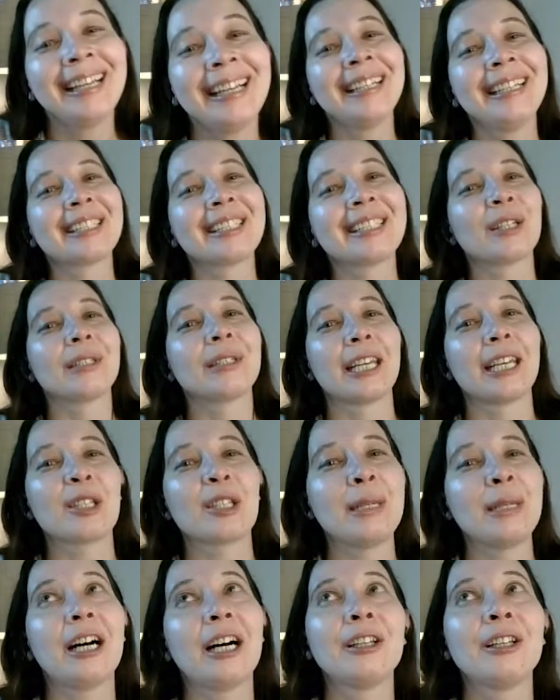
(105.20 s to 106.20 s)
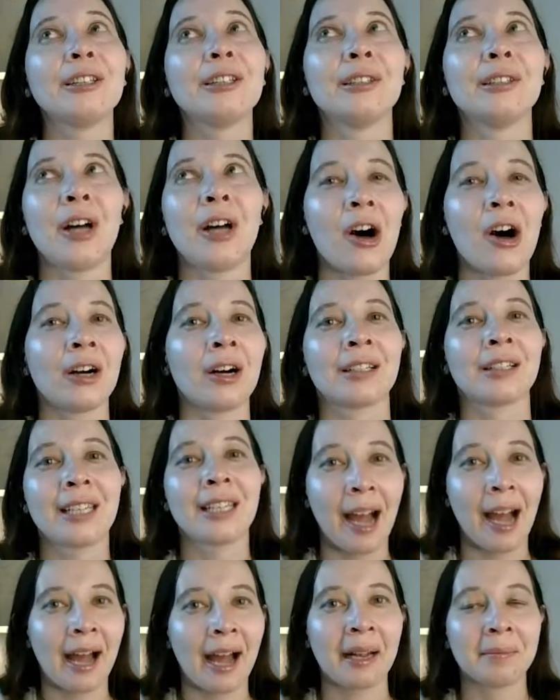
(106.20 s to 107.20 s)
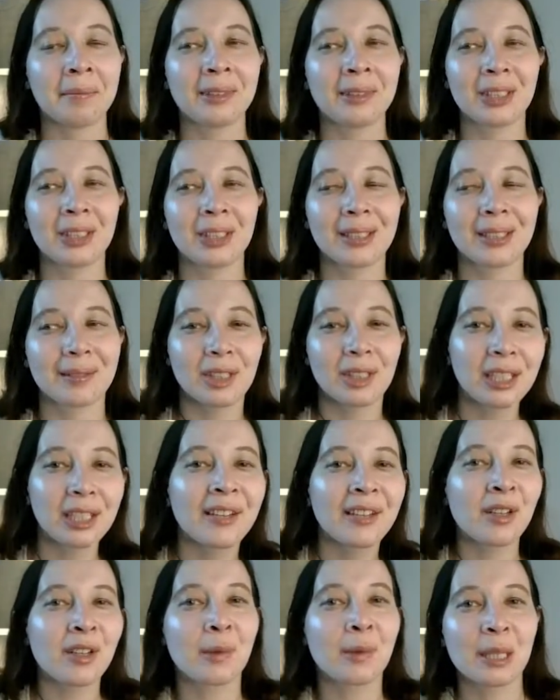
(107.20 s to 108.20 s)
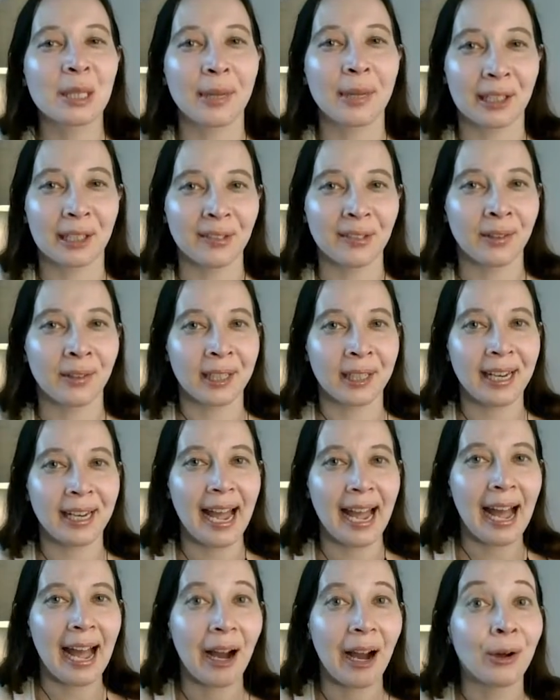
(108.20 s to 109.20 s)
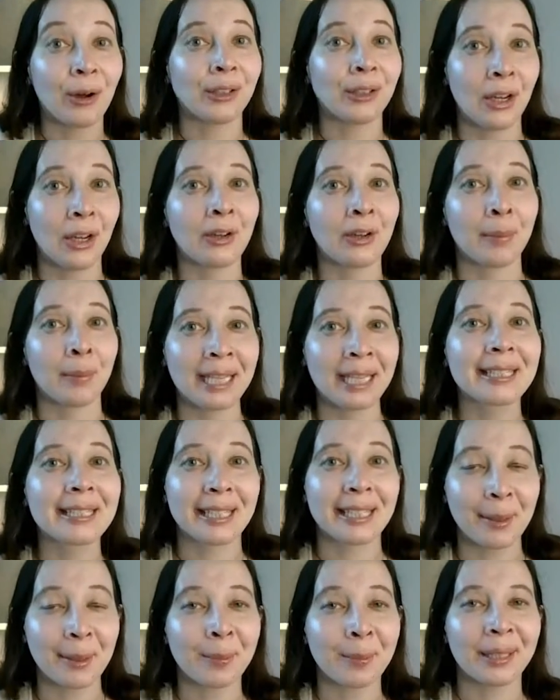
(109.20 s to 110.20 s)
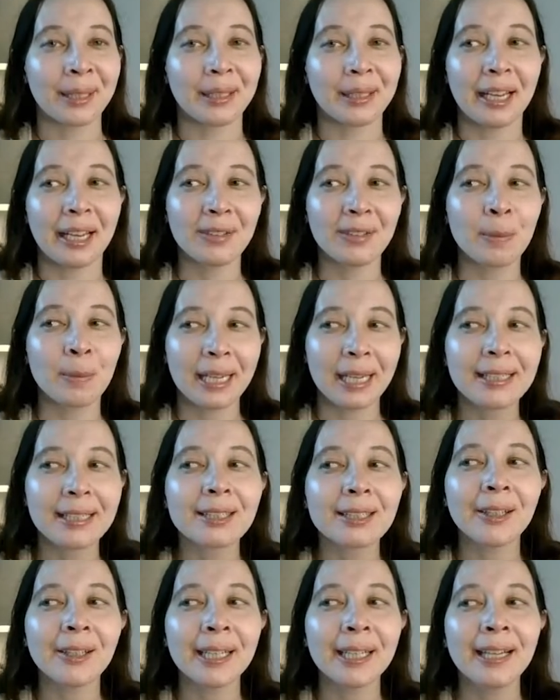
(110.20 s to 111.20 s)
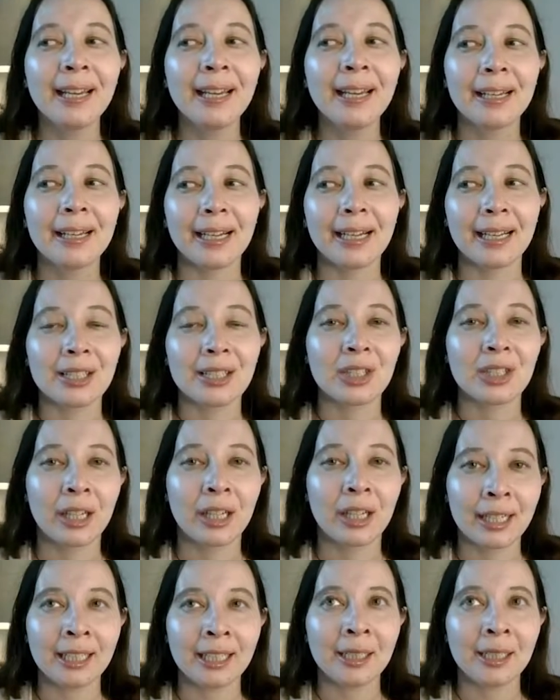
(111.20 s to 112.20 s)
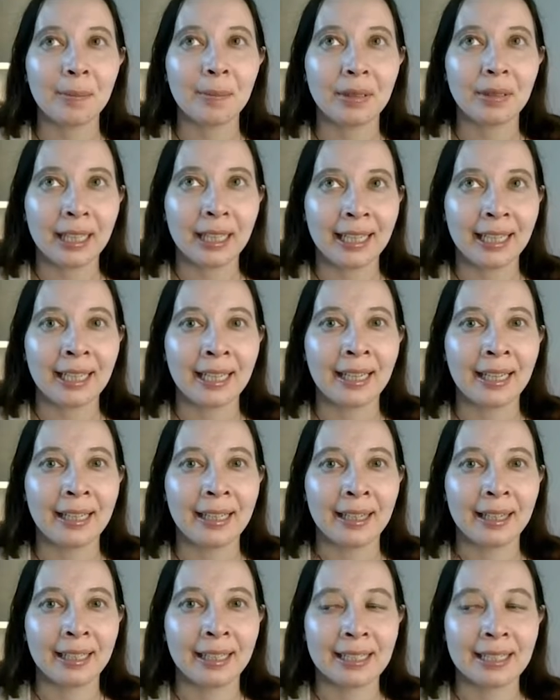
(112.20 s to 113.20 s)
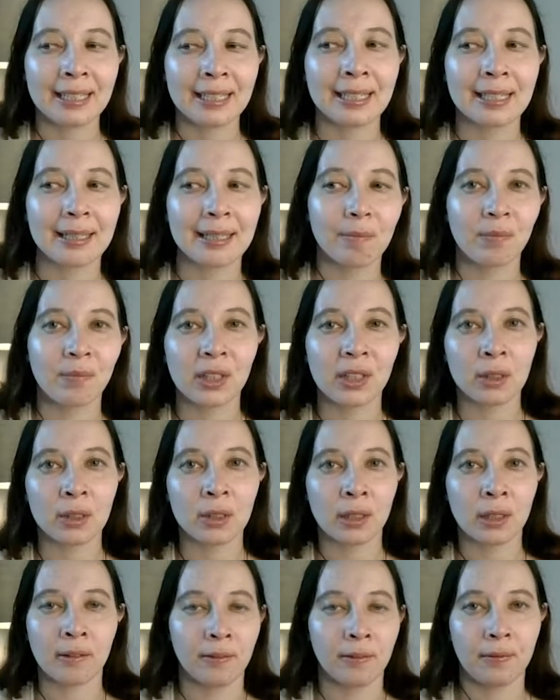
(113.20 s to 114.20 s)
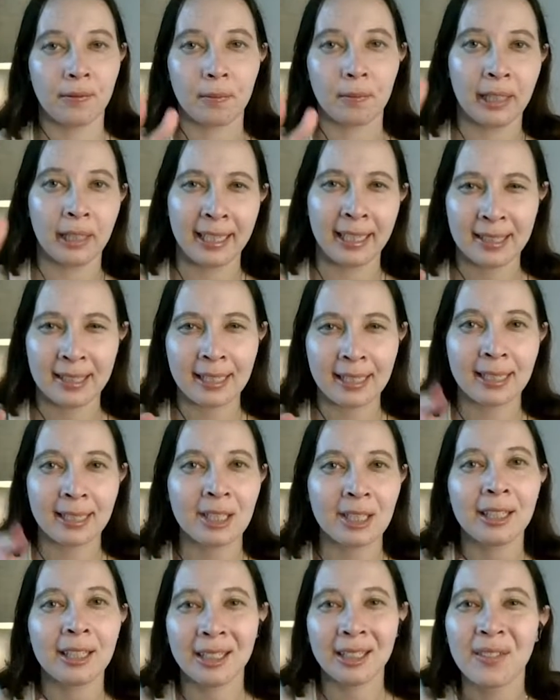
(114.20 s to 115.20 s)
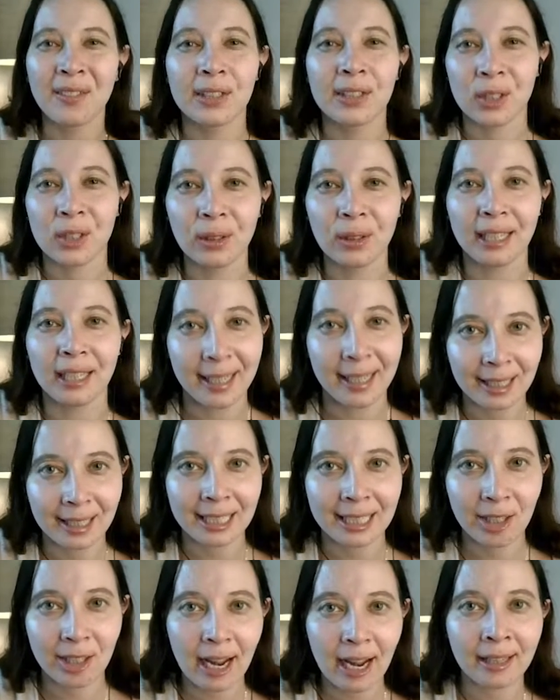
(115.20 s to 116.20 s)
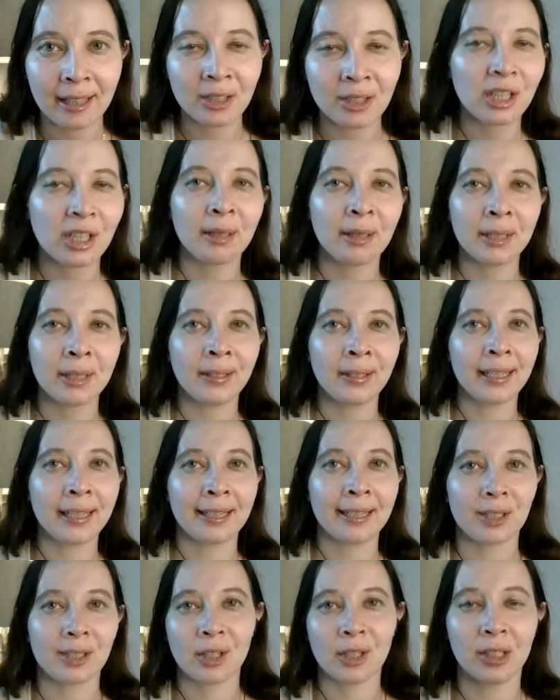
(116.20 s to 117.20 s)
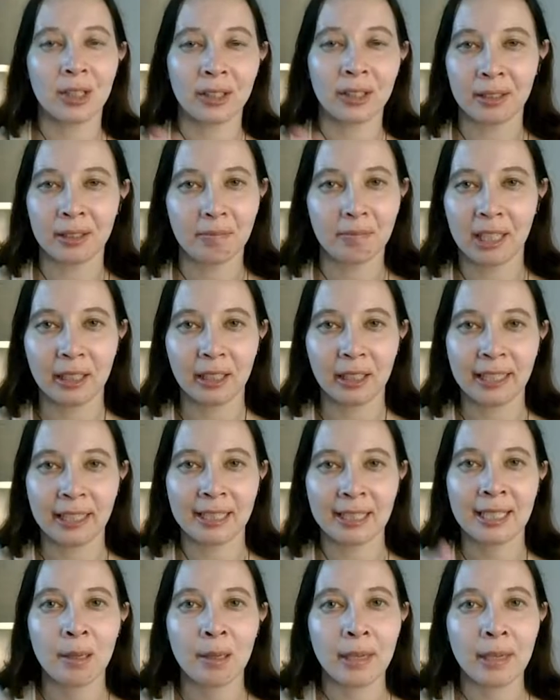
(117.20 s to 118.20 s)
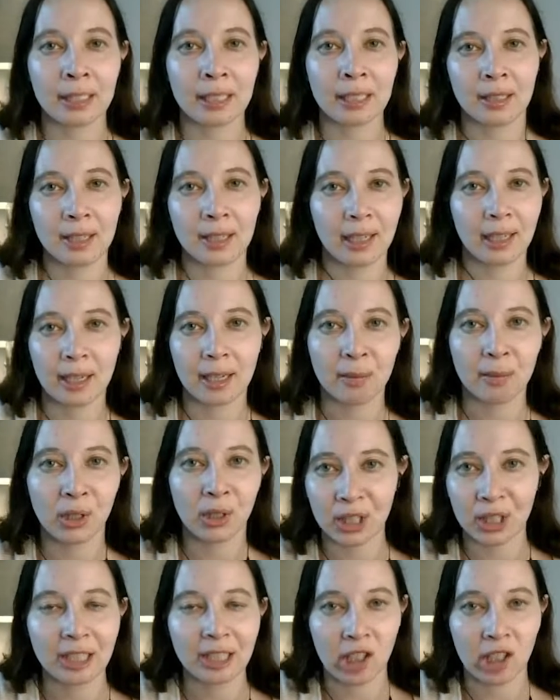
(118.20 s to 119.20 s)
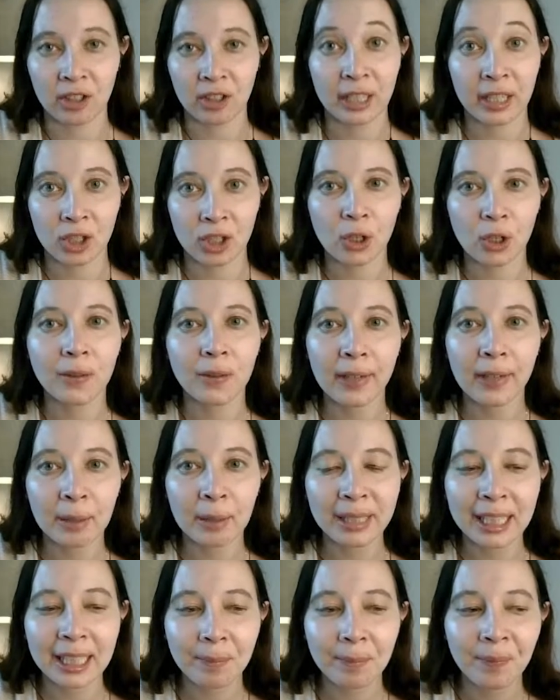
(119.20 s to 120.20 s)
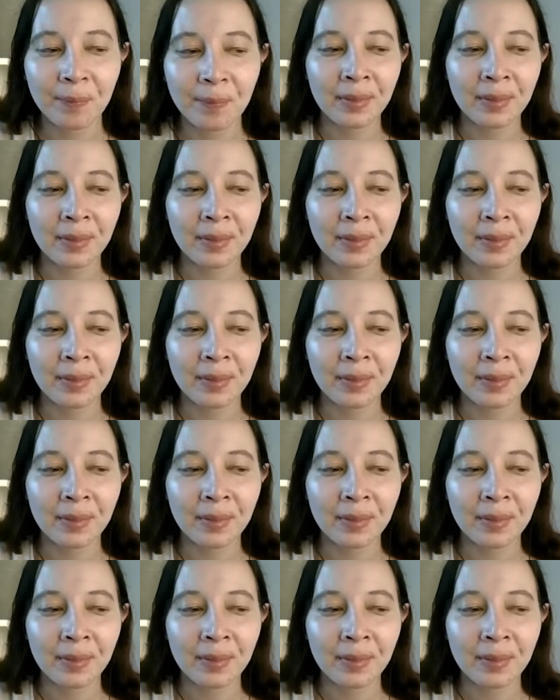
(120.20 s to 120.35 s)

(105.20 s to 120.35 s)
So it takes me a long time. Just to give you perspective on how long my Sim lifespans are, I started playing this sort of legacy. It's not the official legacy challenge that I'm doing. I just call it a legacy because it's like a multi-generational family.